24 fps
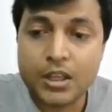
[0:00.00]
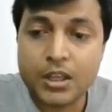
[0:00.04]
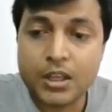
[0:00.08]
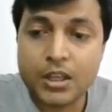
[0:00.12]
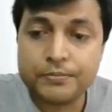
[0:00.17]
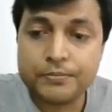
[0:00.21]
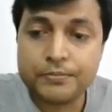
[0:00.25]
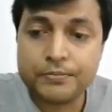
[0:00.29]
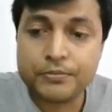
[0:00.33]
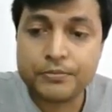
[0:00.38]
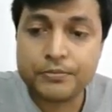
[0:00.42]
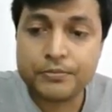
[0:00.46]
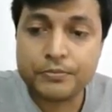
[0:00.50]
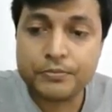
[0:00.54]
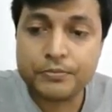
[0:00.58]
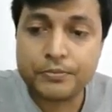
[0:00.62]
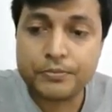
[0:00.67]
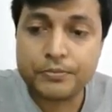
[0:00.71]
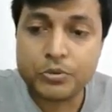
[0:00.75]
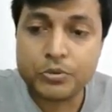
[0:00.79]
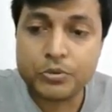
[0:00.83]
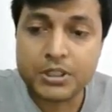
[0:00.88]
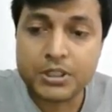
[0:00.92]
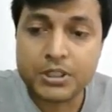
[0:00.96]
if
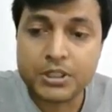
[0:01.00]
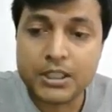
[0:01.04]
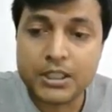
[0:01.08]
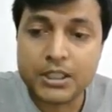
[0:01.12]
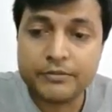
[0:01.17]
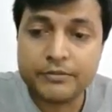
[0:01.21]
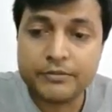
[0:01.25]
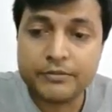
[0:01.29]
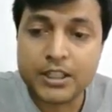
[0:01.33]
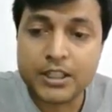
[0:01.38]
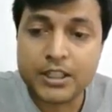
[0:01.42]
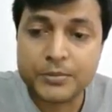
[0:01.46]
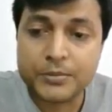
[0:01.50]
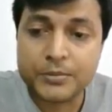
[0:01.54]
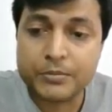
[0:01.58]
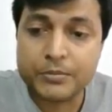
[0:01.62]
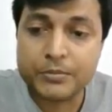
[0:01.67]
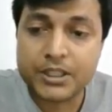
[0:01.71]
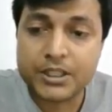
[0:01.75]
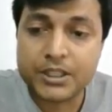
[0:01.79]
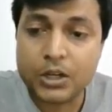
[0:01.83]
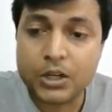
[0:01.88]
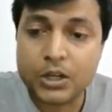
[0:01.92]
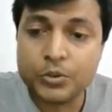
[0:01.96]
fruit develops
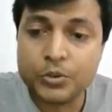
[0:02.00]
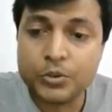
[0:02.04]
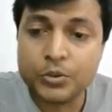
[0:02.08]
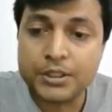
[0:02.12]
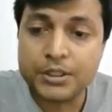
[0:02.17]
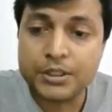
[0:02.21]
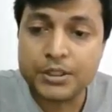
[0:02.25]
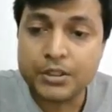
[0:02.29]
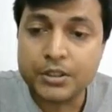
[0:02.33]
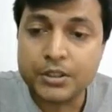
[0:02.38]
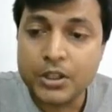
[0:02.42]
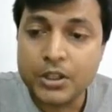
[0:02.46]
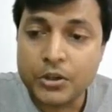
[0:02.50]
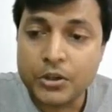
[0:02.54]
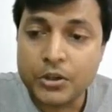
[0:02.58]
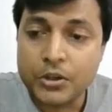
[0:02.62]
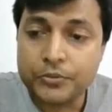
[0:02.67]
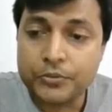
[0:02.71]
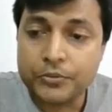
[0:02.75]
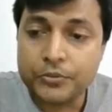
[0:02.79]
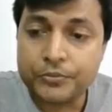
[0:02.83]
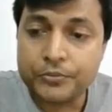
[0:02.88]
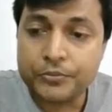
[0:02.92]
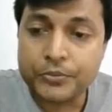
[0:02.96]
without
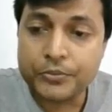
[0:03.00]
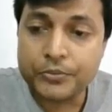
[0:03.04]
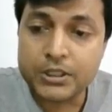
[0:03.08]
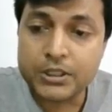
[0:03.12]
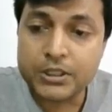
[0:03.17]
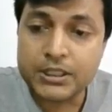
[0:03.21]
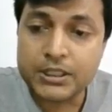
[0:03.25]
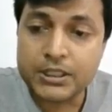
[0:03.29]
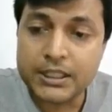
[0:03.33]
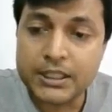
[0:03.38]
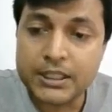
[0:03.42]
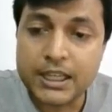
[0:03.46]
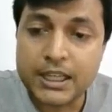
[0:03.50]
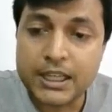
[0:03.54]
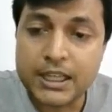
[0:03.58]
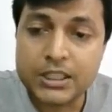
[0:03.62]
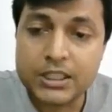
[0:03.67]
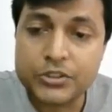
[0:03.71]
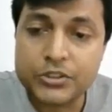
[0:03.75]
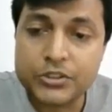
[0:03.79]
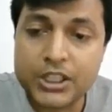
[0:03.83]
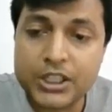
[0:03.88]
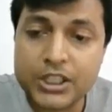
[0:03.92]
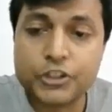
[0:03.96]

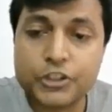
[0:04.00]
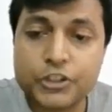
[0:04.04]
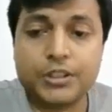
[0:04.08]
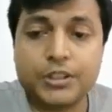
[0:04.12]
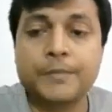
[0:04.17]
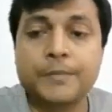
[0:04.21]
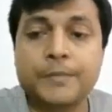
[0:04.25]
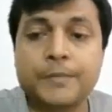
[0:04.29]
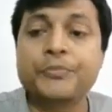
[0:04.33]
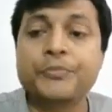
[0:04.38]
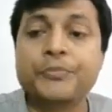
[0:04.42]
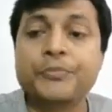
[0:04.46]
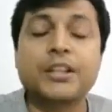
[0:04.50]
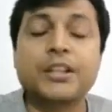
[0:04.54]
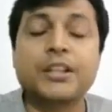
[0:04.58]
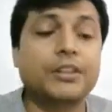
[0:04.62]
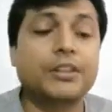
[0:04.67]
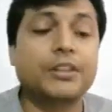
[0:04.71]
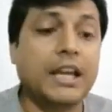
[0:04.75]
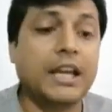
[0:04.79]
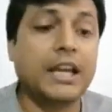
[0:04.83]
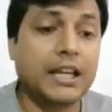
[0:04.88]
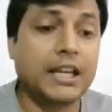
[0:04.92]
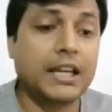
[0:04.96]
fertilization,
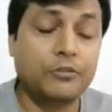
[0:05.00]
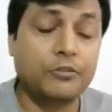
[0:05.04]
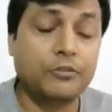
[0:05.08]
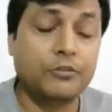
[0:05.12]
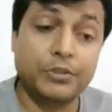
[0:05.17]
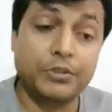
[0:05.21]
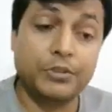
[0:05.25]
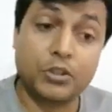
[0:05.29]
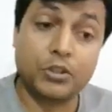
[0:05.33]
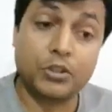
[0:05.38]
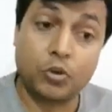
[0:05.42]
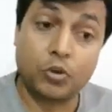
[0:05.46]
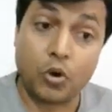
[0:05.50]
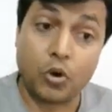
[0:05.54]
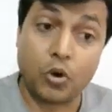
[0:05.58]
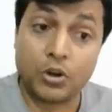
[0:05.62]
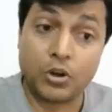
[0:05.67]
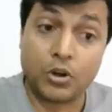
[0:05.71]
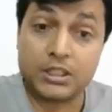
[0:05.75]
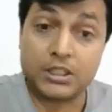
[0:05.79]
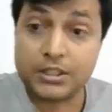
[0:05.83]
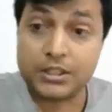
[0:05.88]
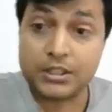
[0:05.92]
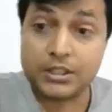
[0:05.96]
then we
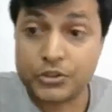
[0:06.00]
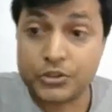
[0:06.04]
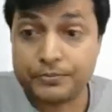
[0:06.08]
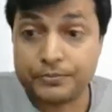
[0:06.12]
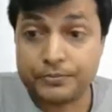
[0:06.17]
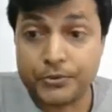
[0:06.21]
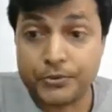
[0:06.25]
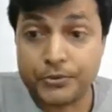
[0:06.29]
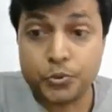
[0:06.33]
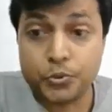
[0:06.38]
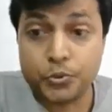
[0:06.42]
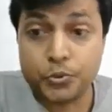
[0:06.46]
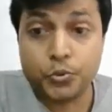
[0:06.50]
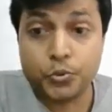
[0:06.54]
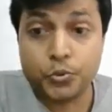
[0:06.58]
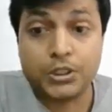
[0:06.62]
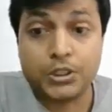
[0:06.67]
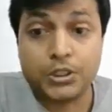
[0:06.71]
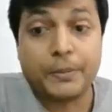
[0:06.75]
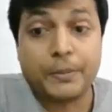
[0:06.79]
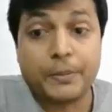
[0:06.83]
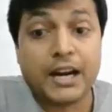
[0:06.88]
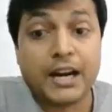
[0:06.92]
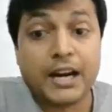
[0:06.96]
call such a
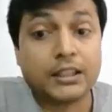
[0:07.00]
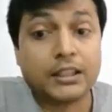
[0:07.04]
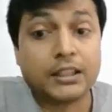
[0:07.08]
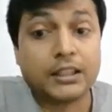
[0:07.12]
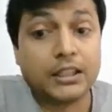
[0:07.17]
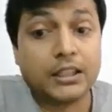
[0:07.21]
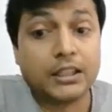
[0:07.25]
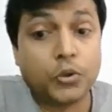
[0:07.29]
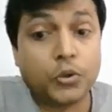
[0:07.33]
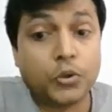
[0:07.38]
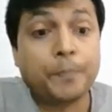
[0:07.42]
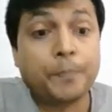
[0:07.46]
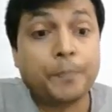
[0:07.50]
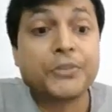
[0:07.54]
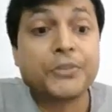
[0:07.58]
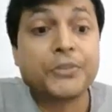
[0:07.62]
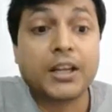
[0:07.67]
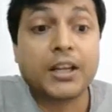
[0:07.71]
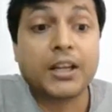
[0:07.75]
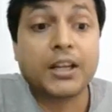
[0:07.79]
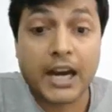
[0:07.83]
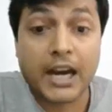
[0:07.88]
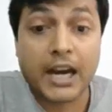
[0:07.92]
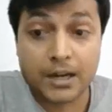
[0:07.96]
fruit
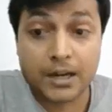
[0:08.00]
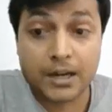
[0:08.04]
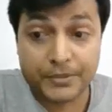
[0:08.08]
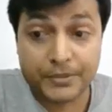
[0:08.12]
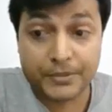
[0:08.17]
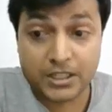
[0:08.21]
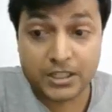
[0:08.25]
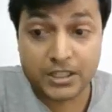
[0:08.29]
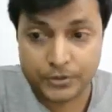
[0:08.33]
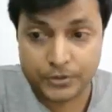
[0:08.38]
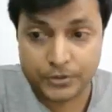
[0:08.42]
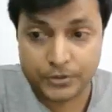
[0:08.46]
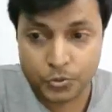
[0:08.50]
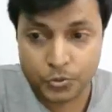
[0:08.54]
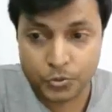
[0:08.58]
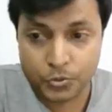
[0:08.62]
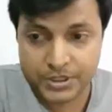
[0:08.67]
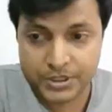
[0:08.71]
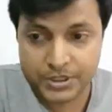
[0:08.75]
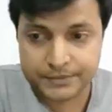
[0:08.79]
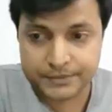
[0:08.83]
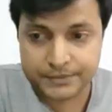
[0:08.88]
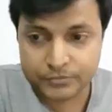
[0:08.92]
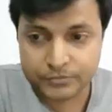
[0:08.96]
parthenocarpic
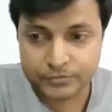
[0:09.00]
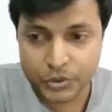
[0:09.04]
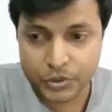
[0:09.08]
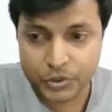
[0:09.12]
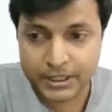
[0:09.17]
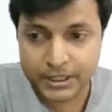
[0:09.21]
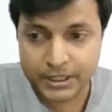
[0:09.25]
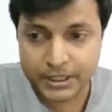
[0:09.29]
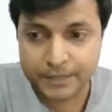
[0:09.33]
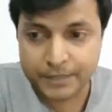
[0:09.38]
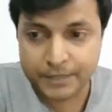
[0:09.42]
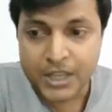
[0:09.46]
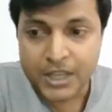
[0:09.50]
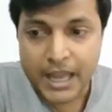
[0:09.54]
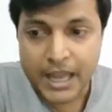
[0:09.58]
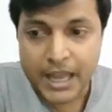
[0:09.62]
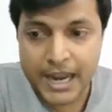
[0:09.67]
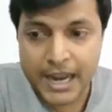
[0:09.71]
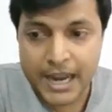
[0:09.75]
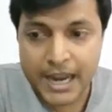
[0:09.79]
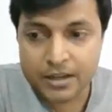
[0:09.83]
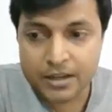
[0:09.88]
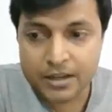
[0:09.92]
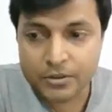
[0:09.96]
fruits. Okay,
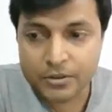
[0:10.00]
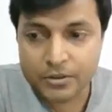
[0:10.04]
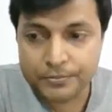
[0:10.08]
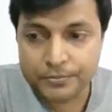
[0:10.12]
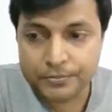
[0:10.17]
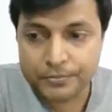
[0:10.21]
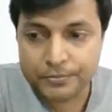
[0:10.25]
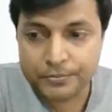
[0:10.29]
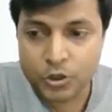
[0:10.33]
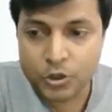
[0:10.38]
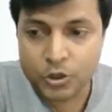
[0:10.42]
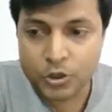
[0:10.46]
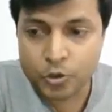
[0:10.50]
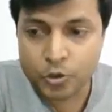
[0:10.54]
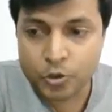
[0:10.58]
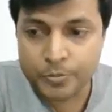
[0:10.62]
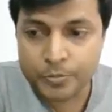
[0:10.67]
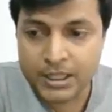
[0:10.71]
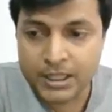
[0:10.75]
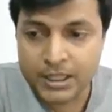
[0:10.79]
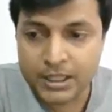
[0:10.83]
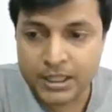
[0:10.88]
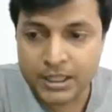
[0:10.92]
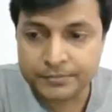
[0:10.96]
and the
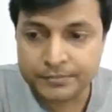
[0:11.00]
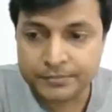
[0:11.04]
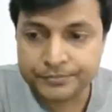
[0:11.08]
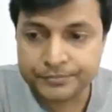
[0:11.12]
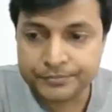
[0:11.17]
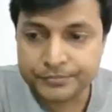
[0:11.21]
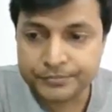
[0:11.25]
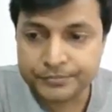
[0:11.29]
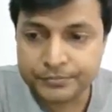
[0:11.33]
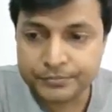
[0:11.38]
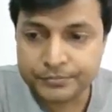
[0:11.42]
phenomenon